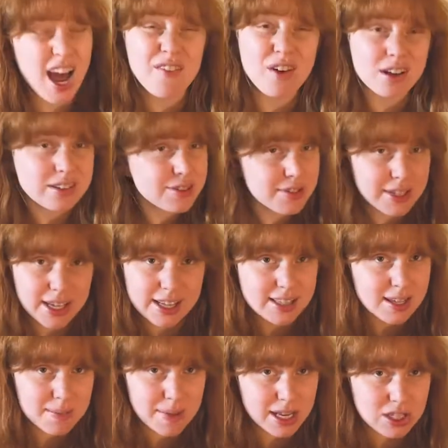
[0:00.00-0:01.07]
I've also seen
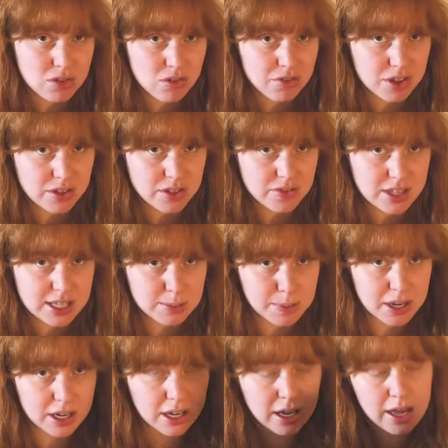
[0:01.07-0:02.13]
some mixed reviews of this
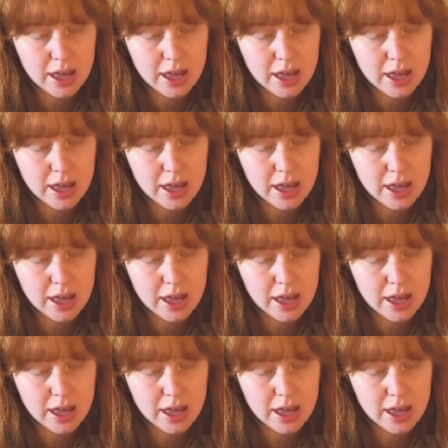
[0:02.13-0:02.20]
book,